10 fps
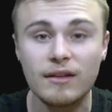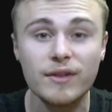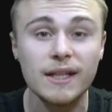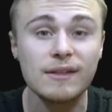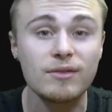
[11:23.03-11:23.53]

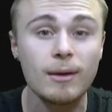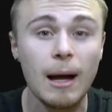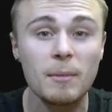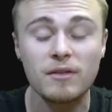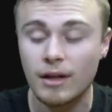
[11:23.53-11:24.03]
Definitely leave some
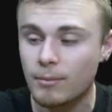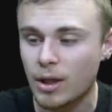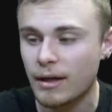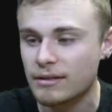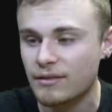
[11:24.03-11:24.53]
comments down
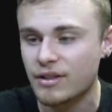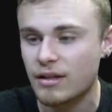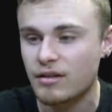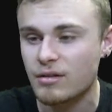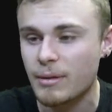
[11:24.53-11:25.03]
below. Love to
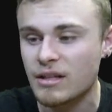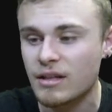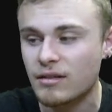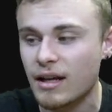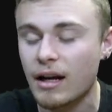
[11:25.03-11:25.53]
hear your
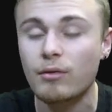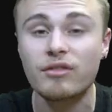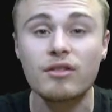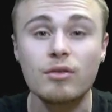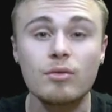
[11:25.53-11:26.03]
opinion, and I will
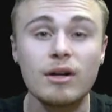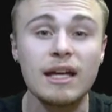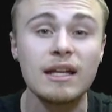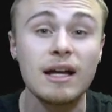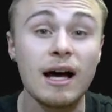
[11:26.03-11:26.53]
see you
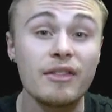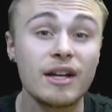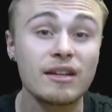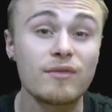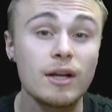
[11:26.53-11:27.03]
in uh, the
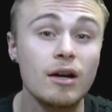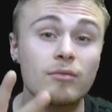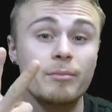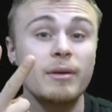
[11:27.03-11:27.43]
next video.